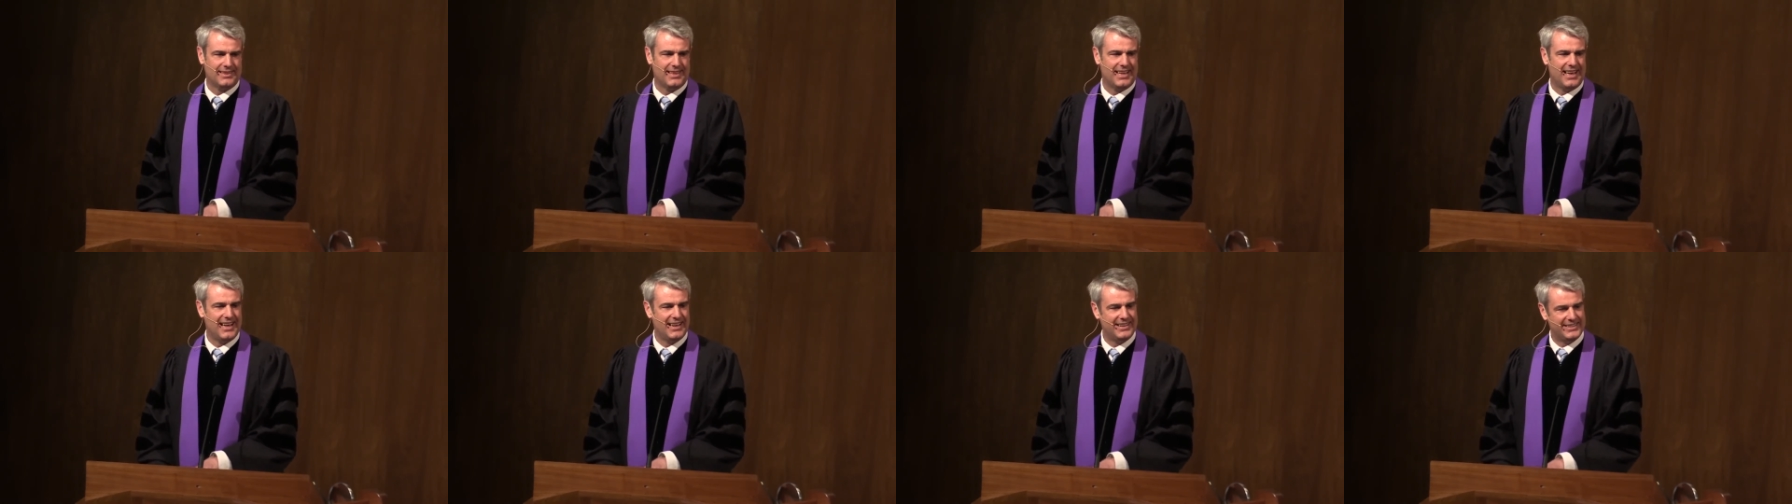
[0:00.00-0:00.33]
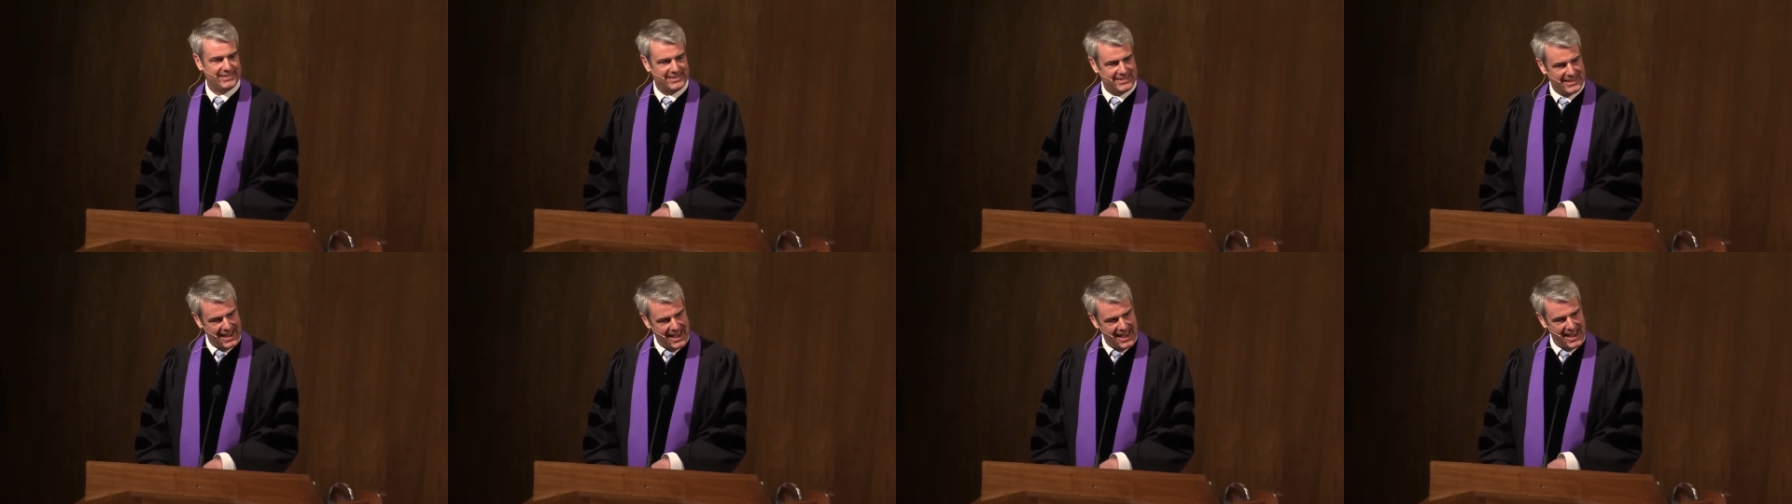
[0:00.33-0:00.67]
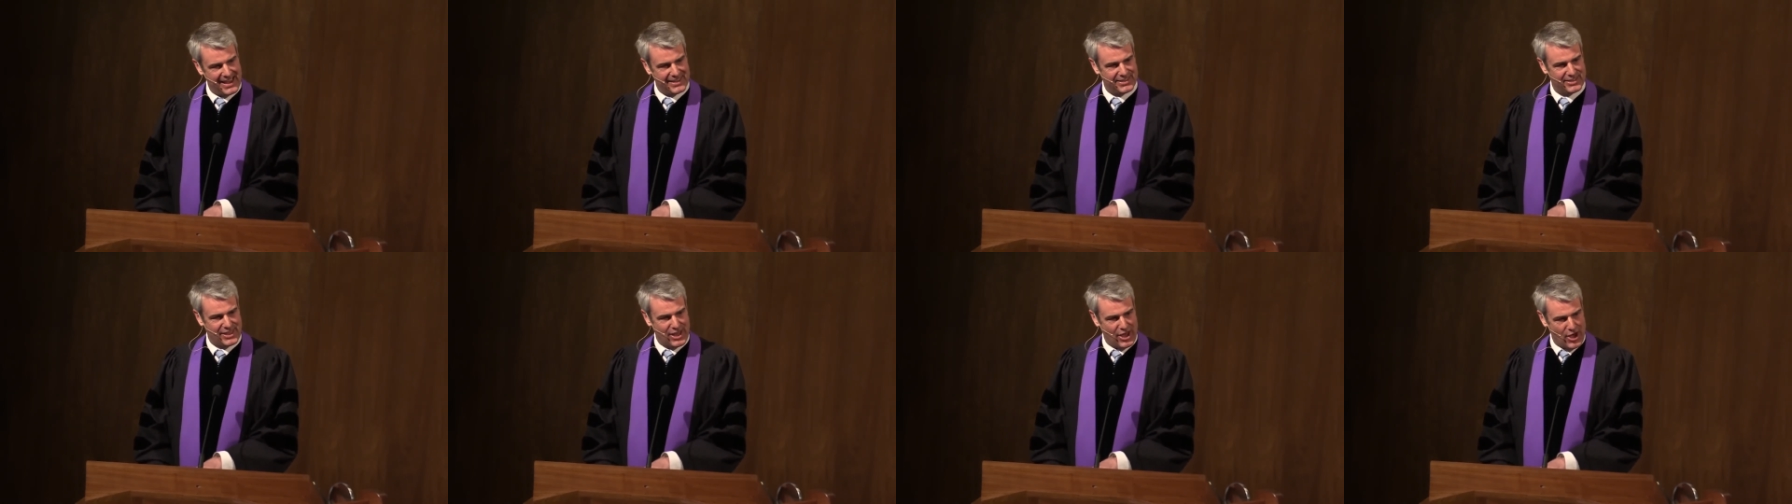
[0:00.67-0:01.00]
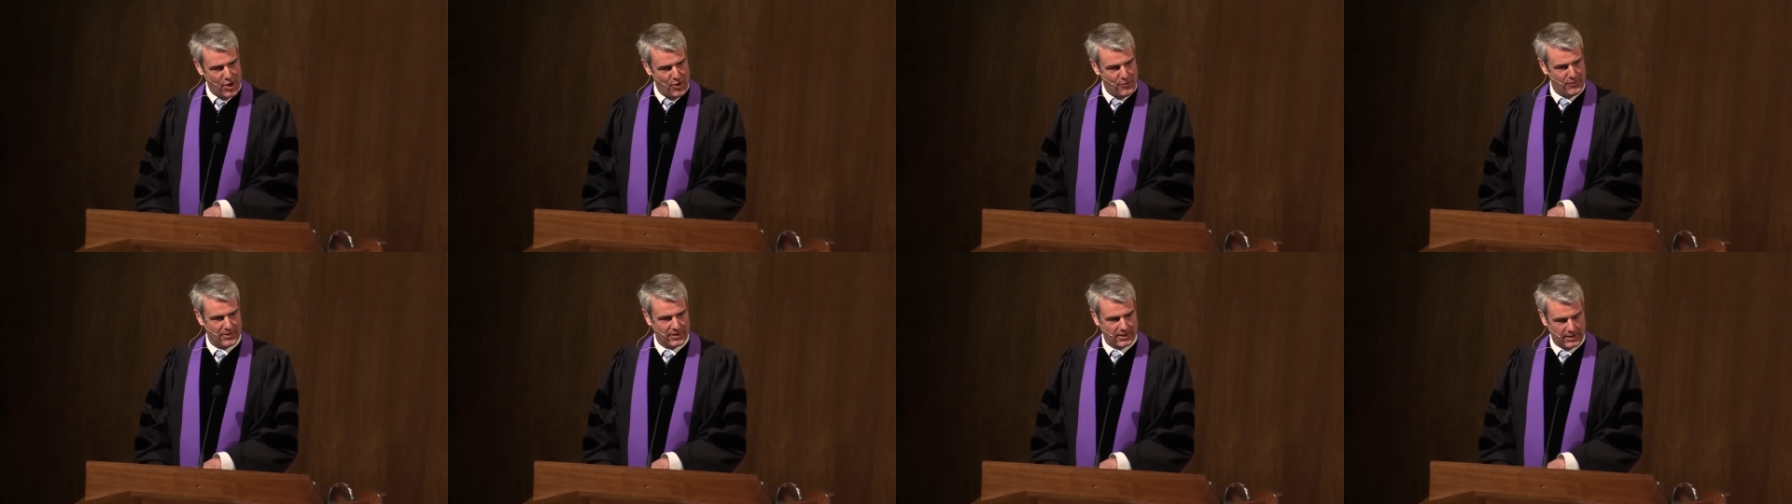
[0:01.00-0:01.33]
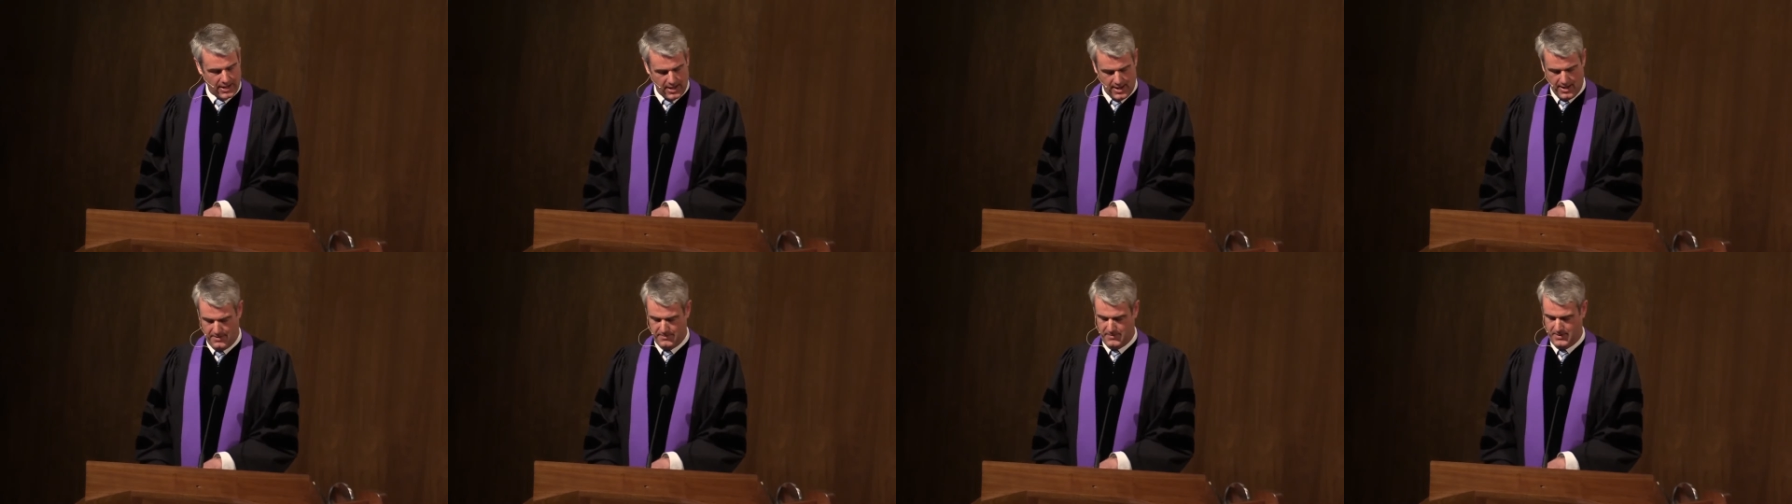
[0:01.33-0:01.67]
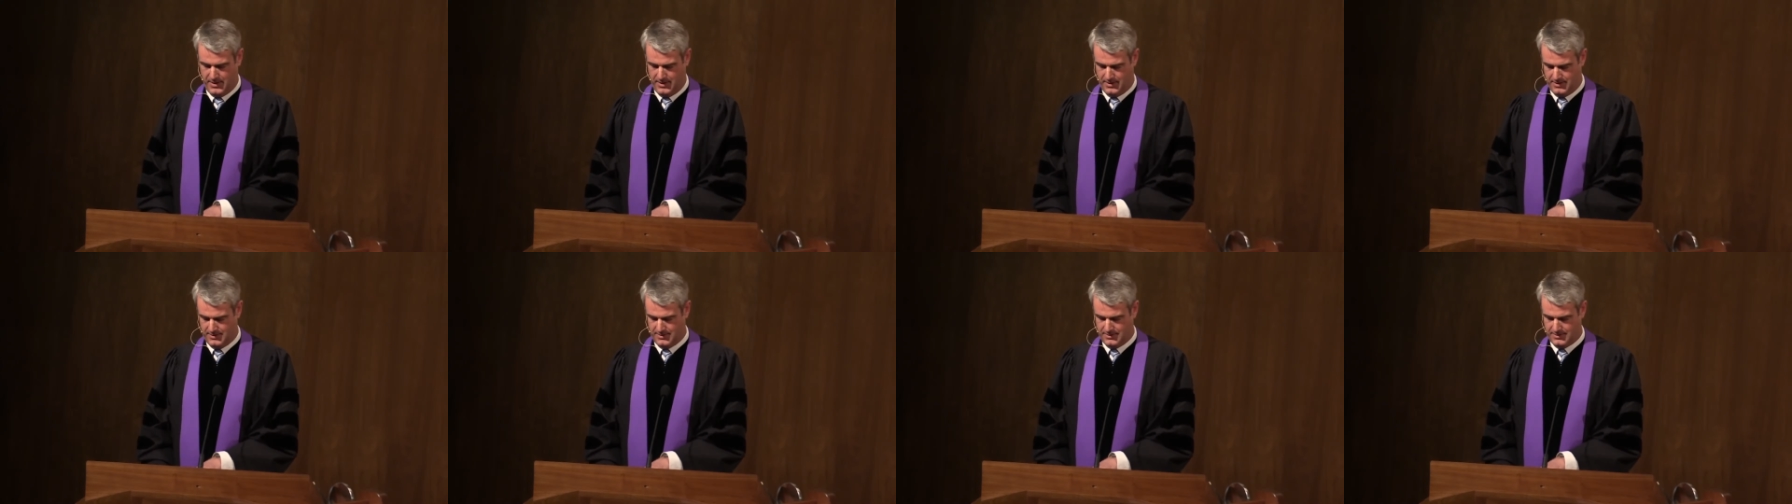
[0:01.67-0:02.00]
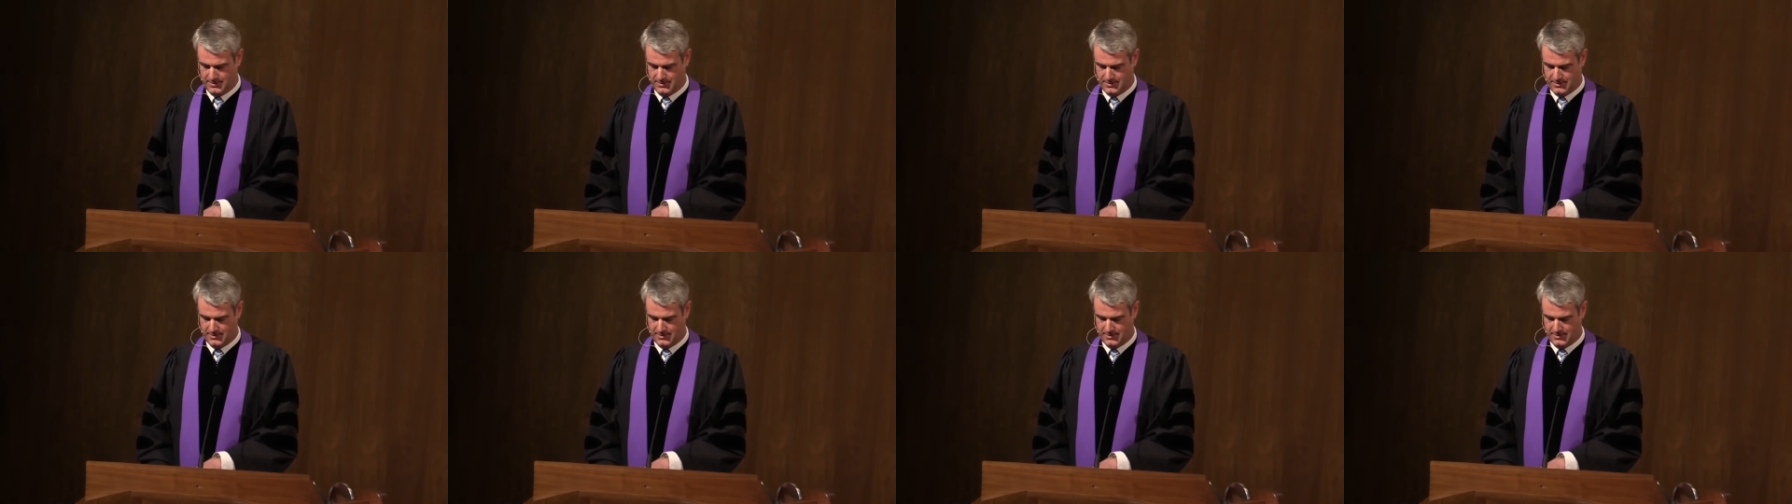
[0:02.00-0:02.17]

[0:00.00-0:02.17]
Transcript: a death overcoming